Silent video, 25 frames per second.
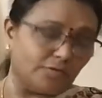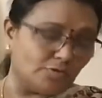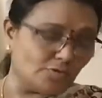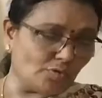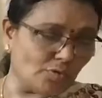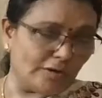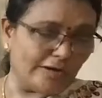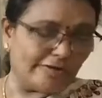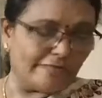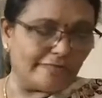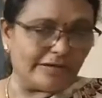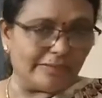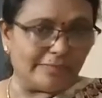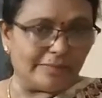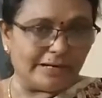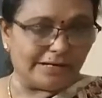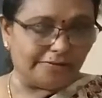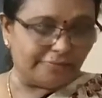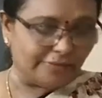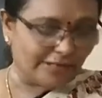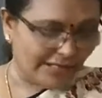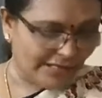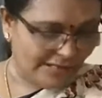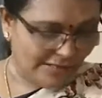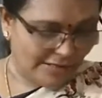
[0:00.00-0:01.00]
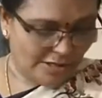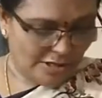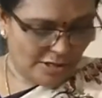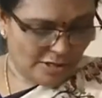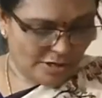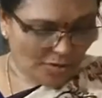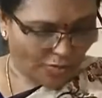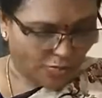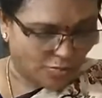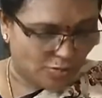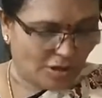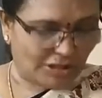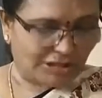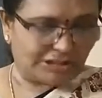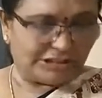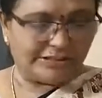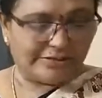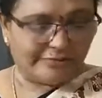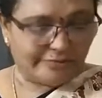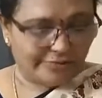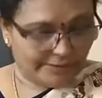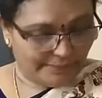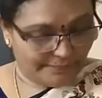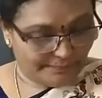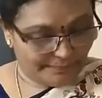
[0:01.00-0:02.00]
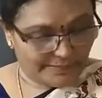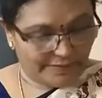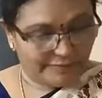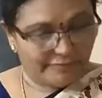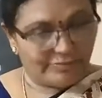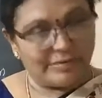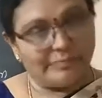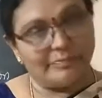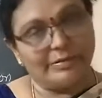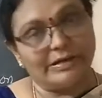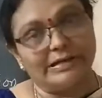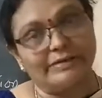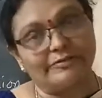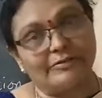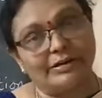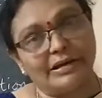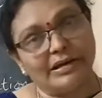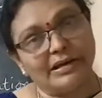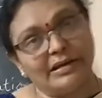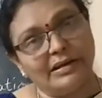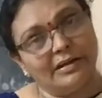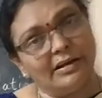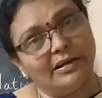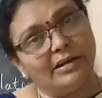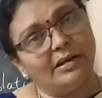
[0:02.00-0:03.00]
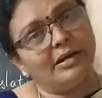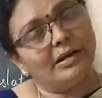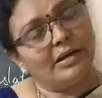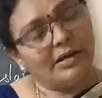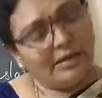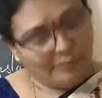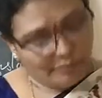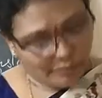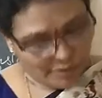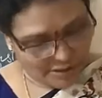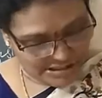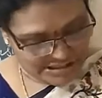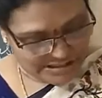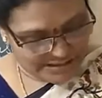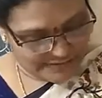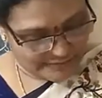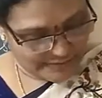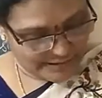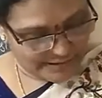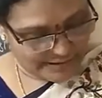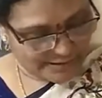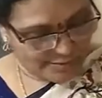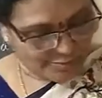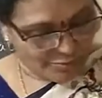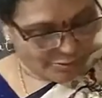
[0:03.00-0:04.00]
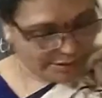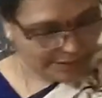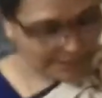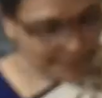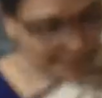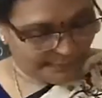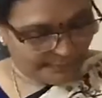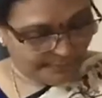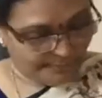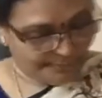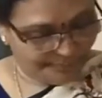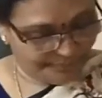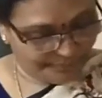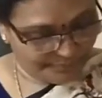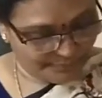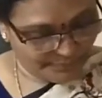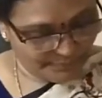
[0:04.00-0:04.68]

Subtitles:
So everybody were washed away. Everybody were washed away in the water.